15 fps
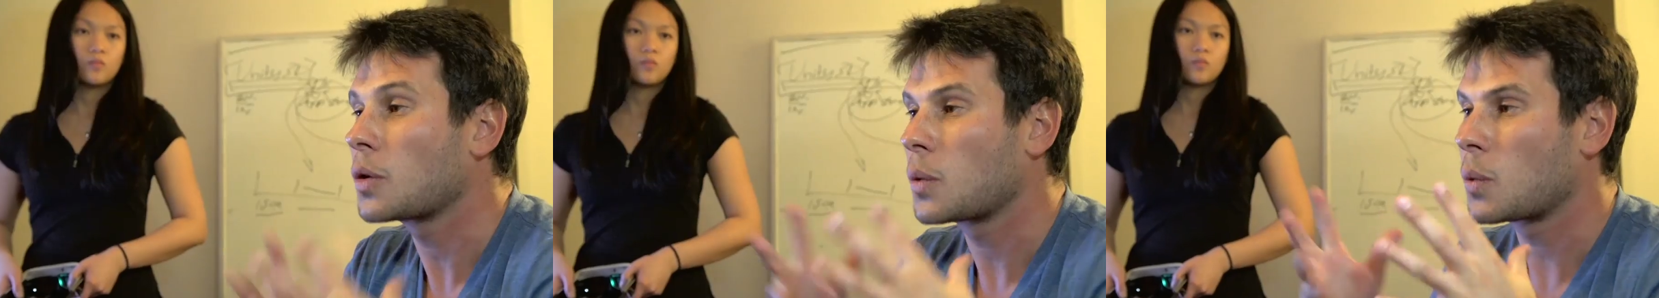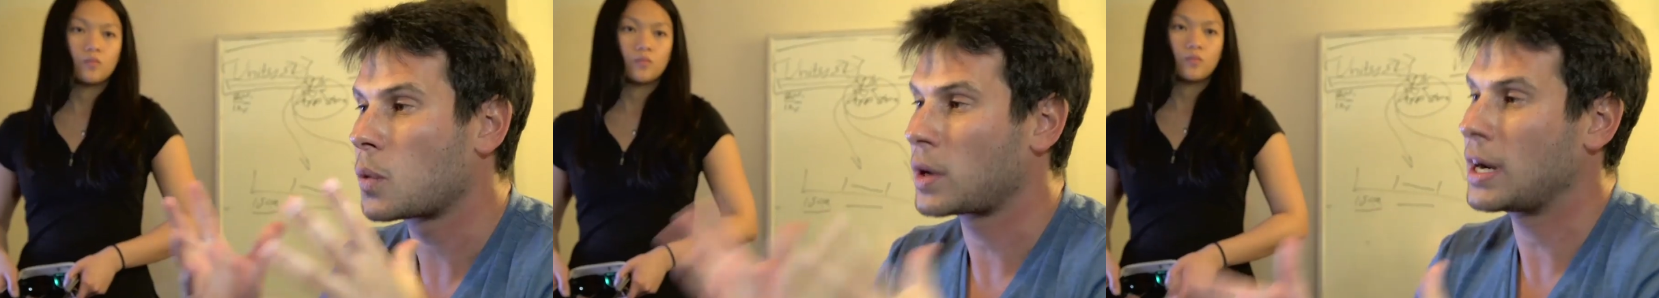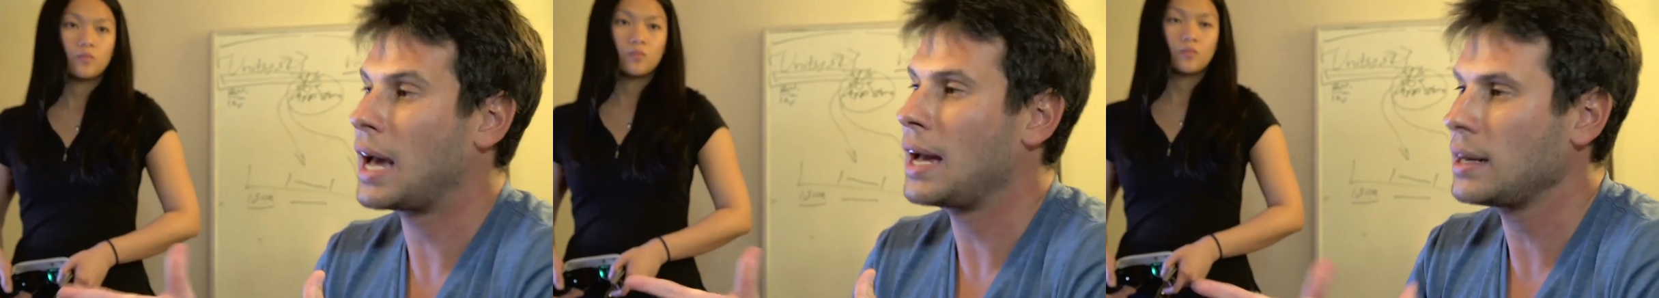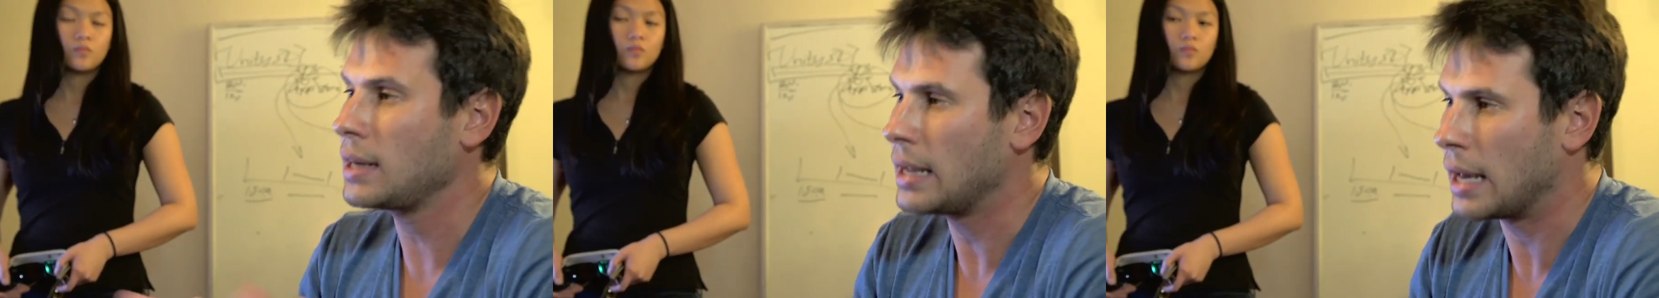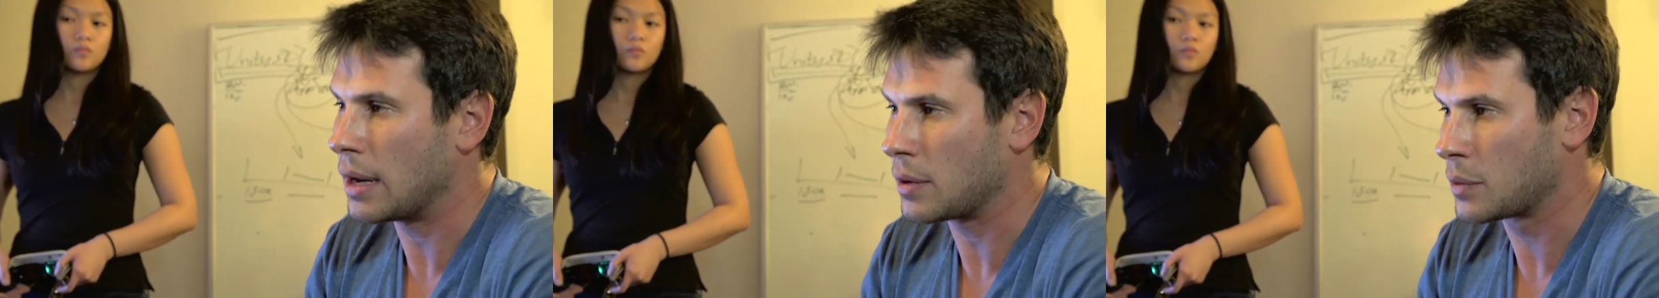Speaker 1: So we're
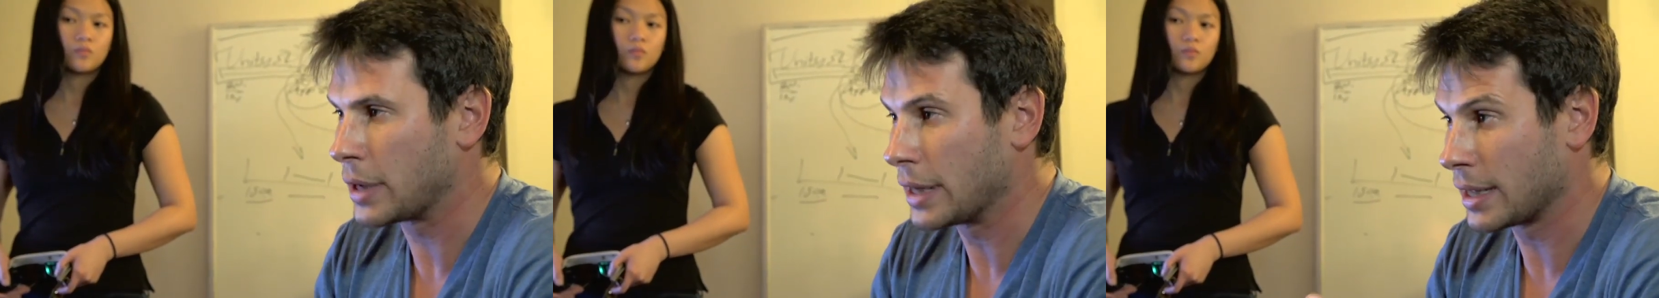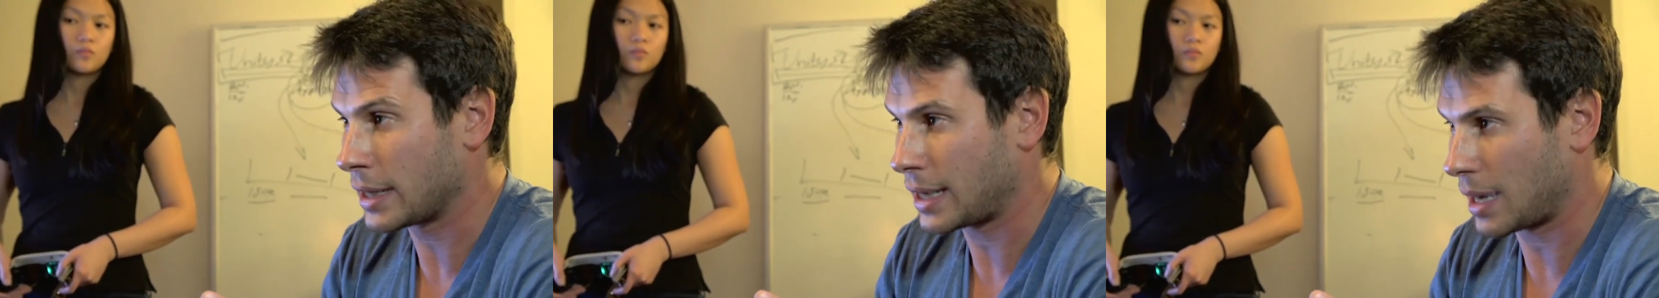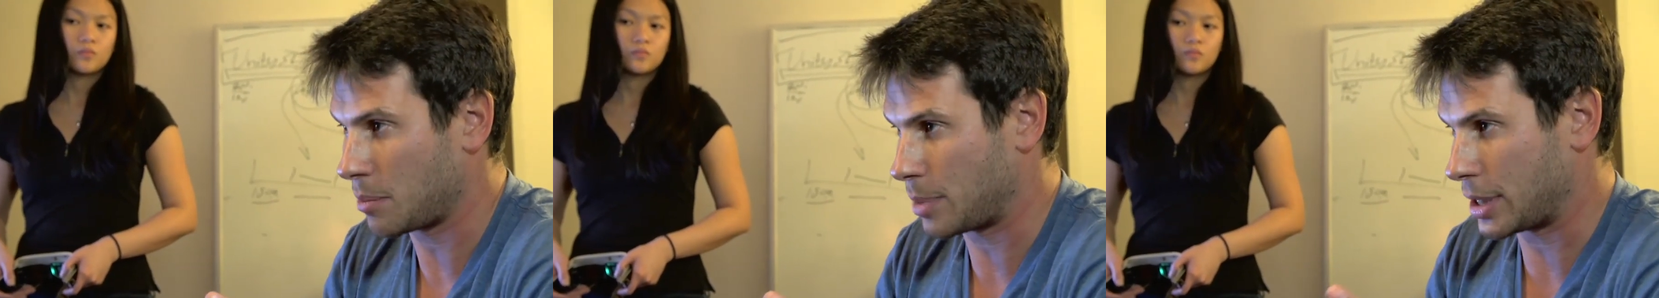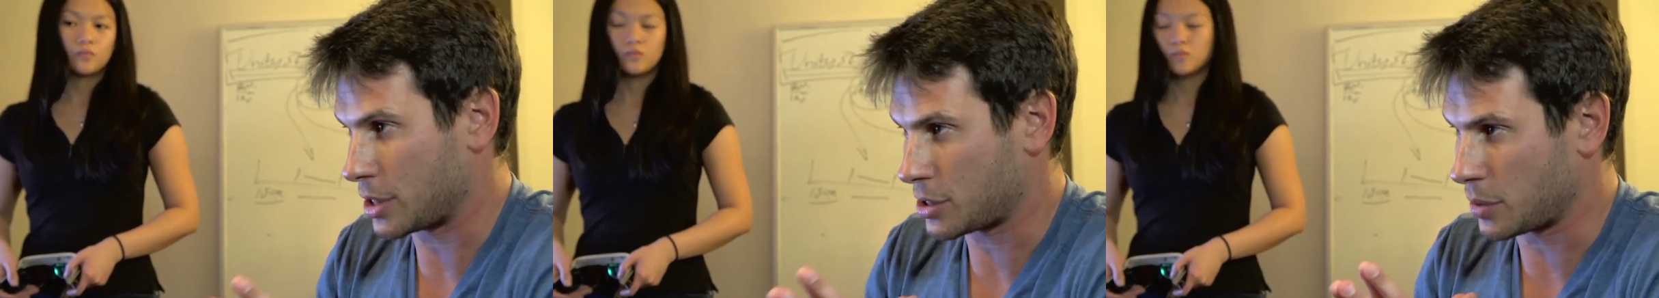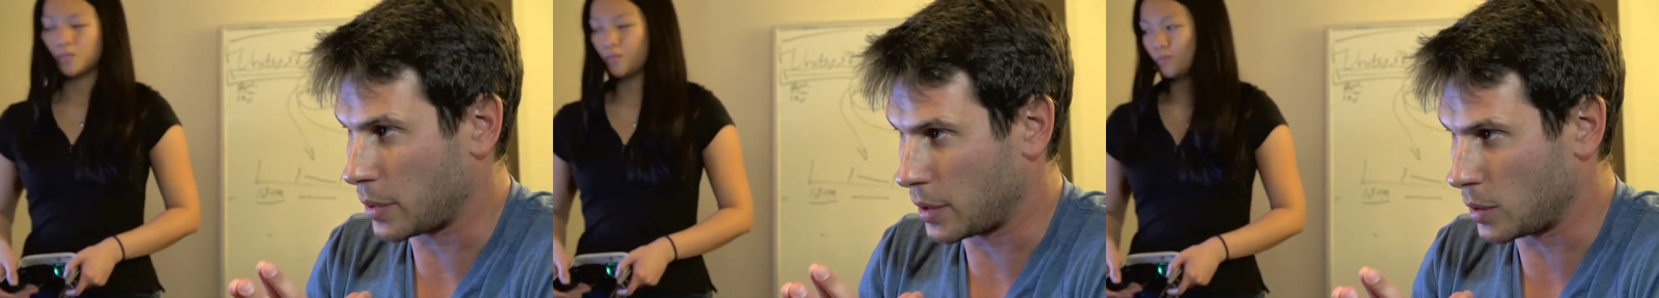not uh, really in
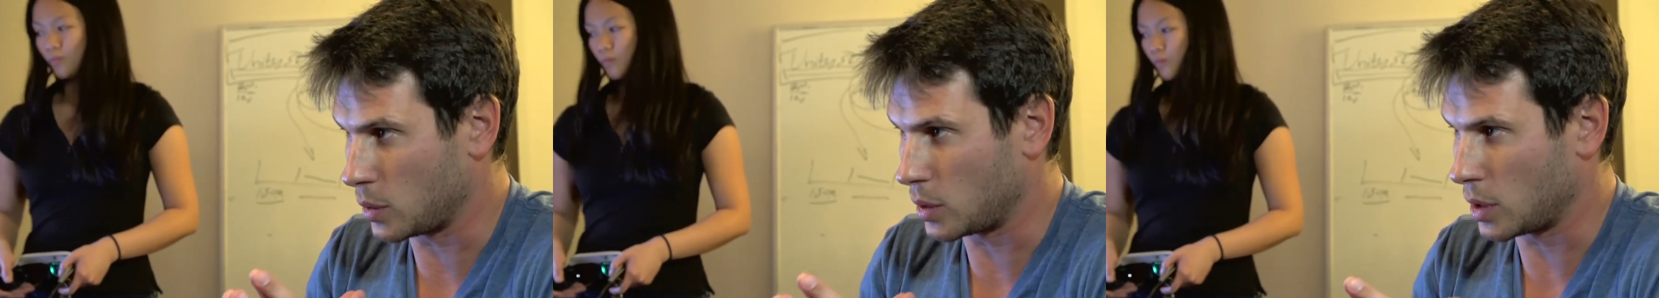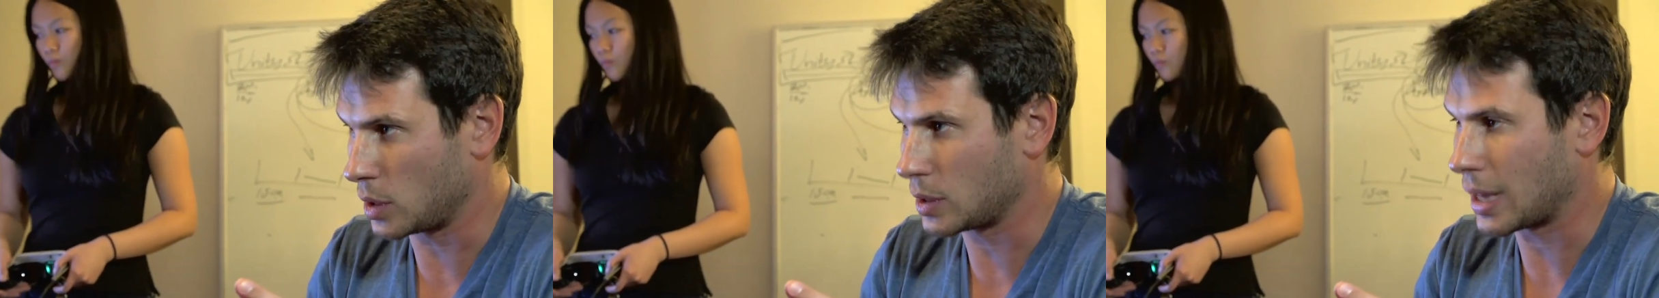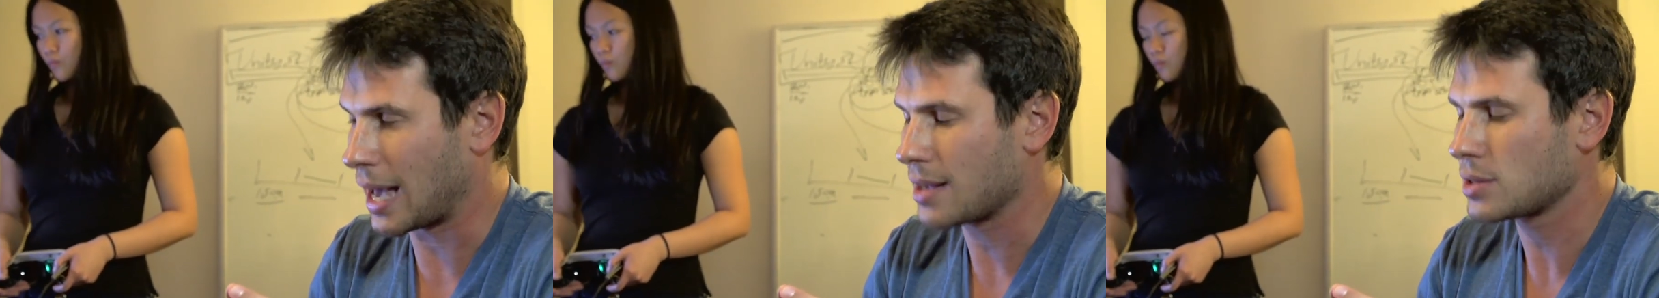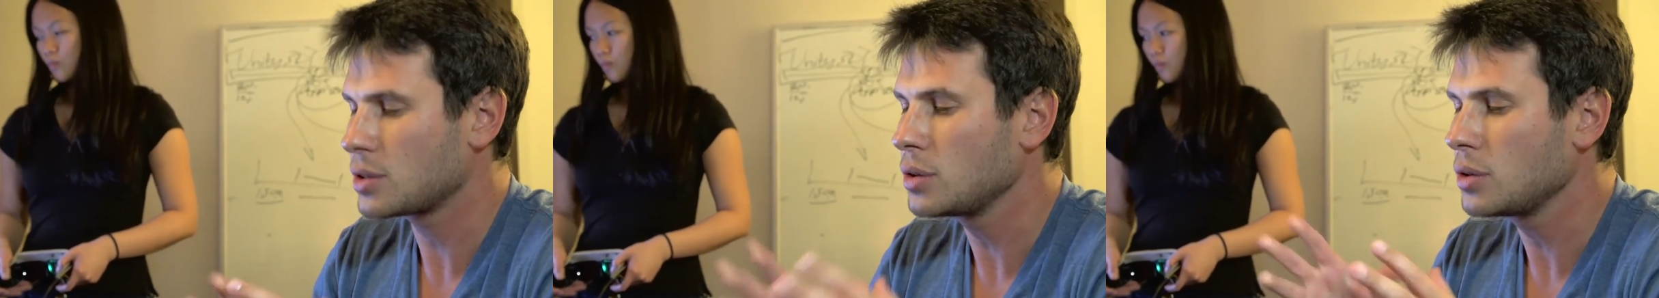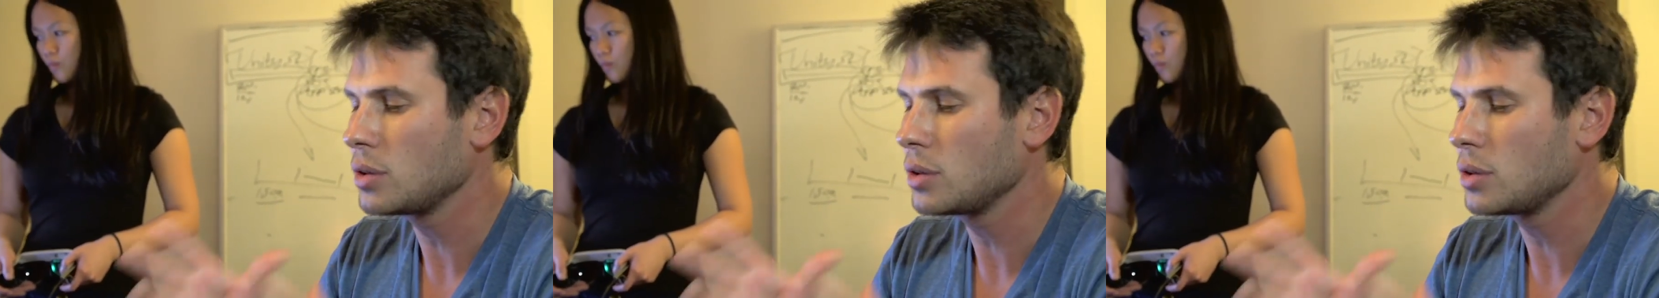competition with Google Glass.